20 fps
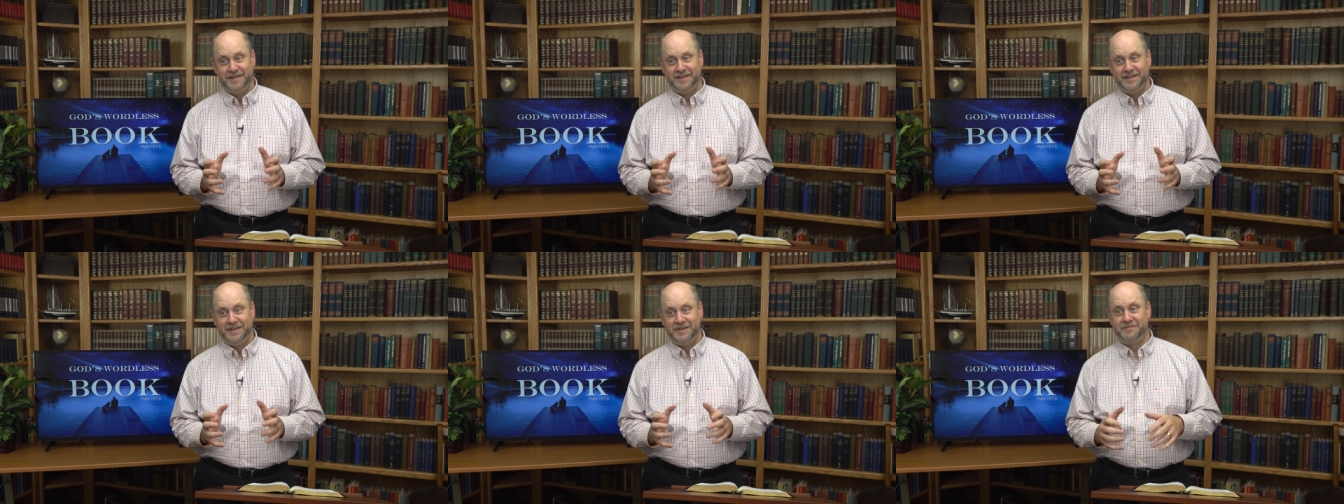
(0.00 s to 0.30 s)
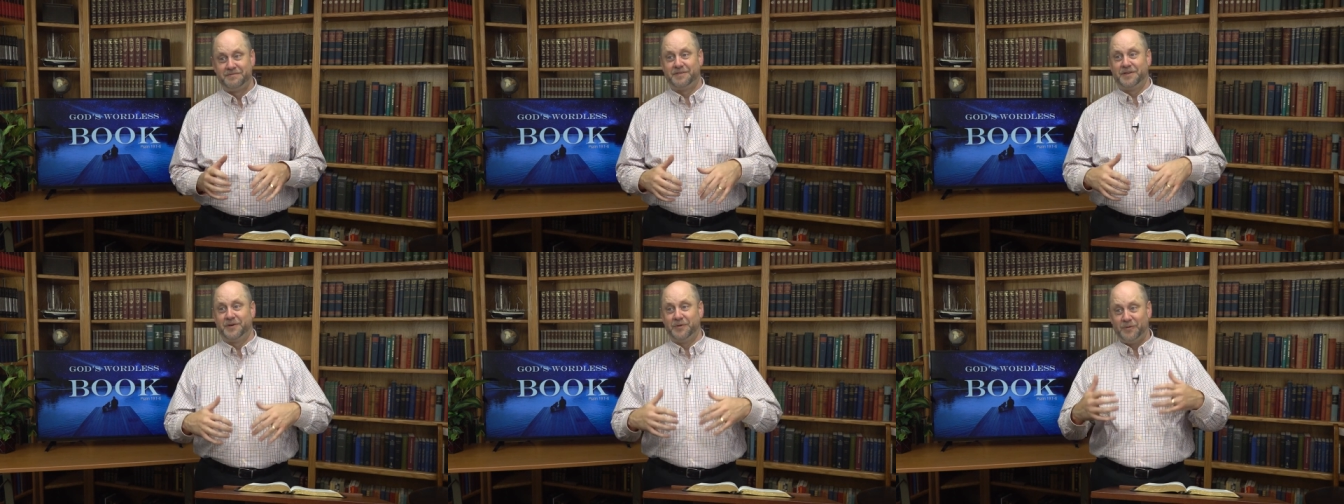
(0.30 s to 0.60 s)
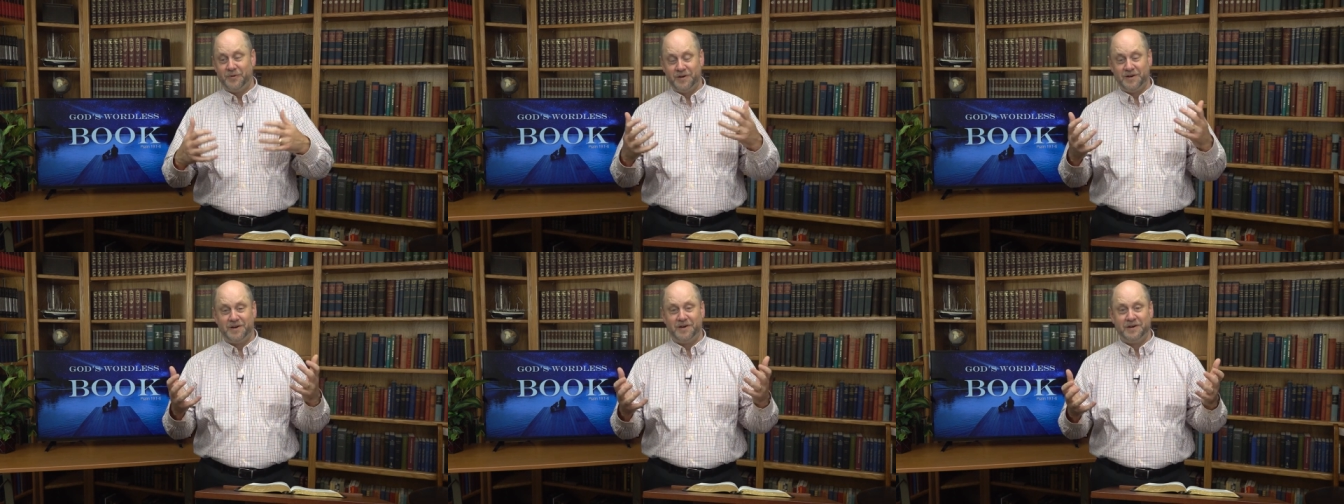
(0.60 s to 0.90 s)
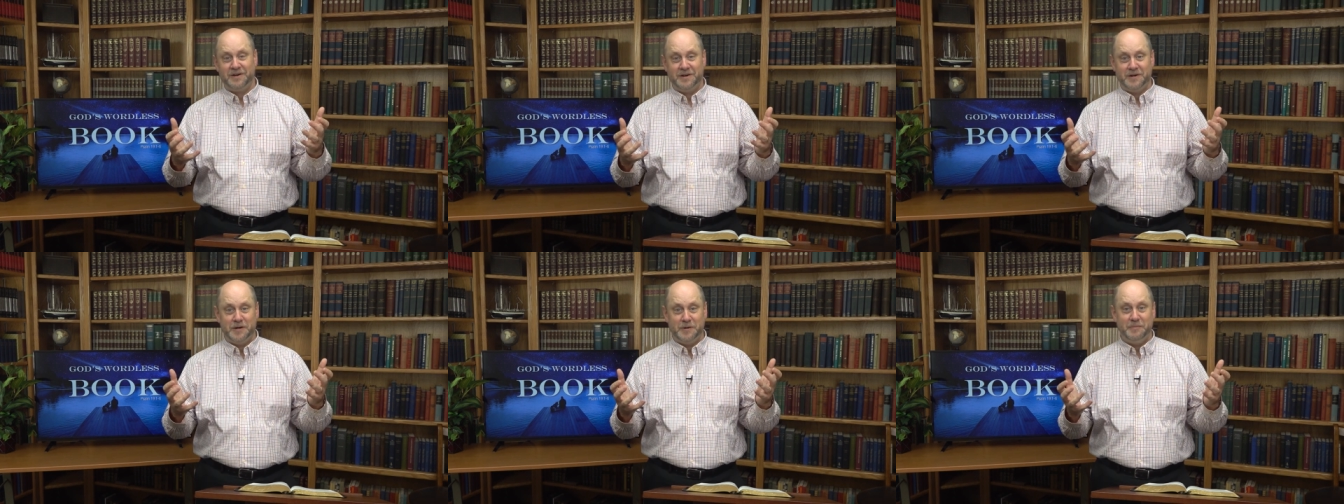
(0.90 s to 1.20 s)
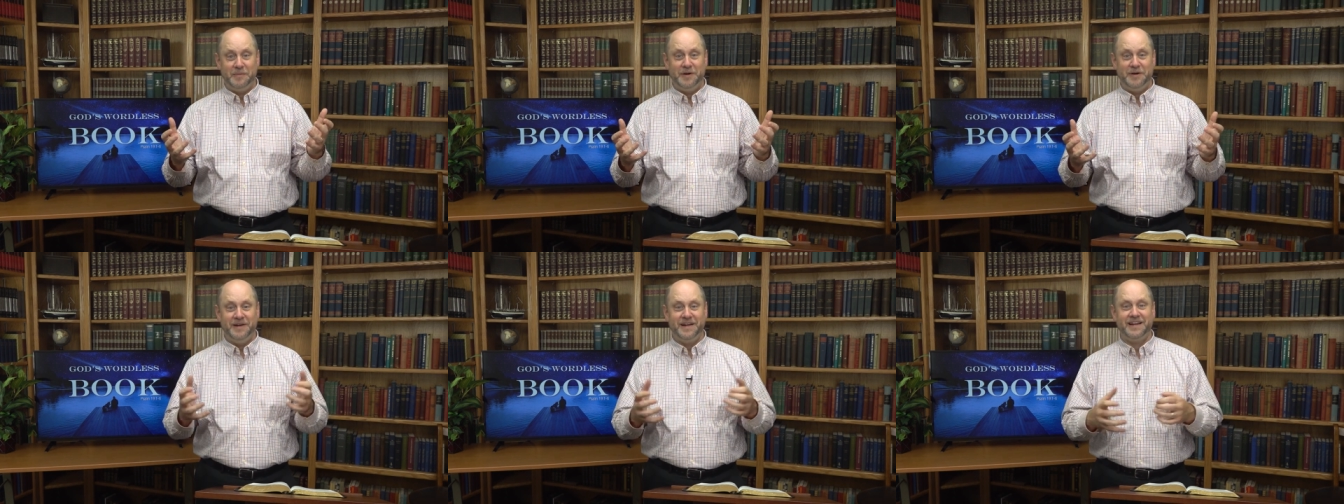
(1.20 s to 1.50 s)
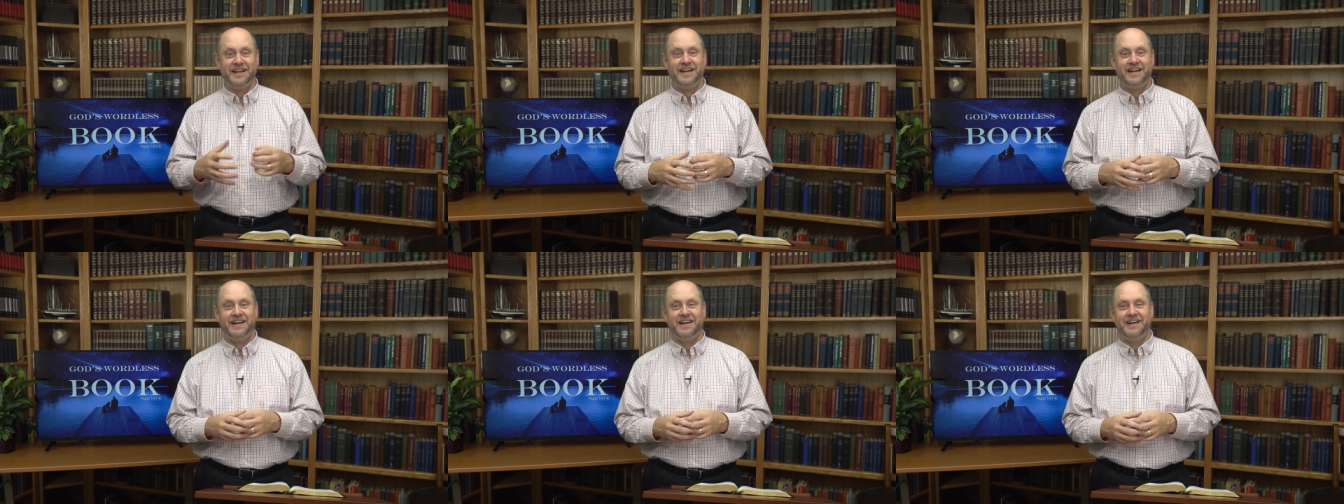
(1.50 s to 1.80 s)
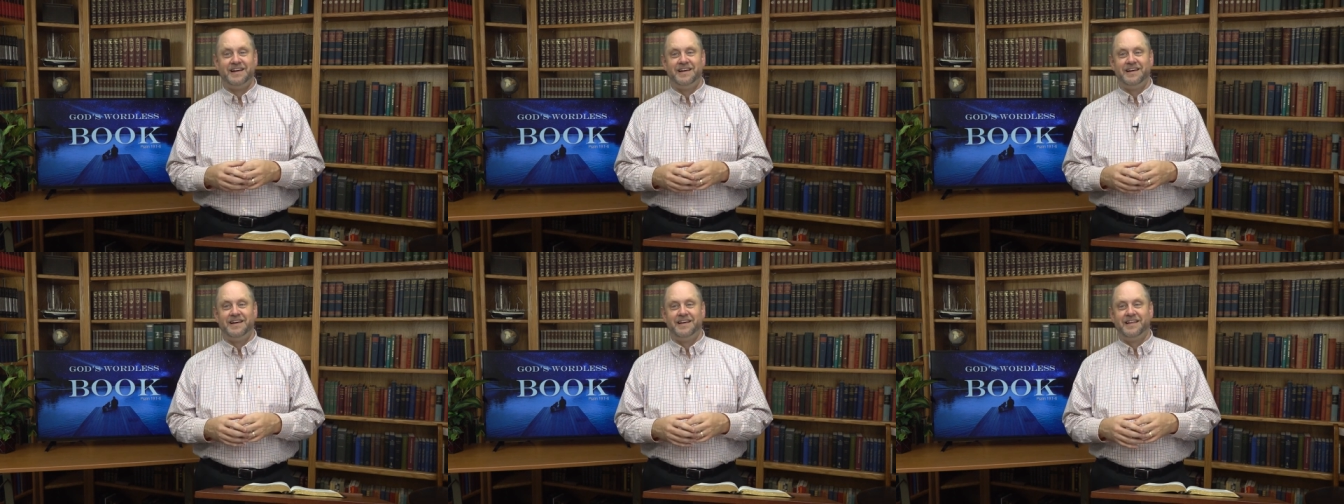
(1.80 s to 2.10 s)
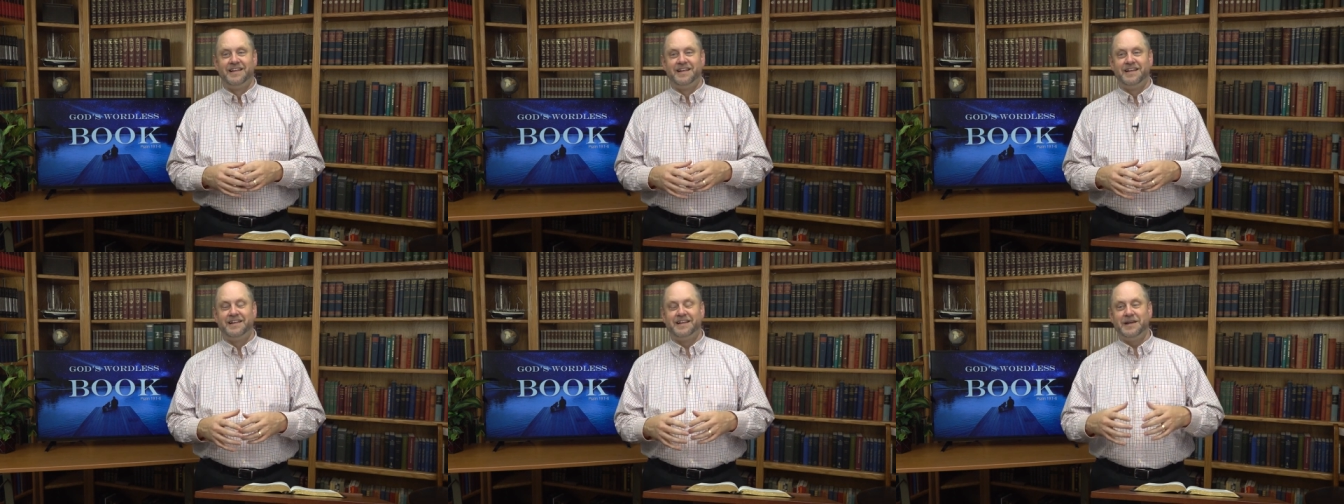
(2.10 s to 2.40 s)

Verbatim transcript: if there were a billion, that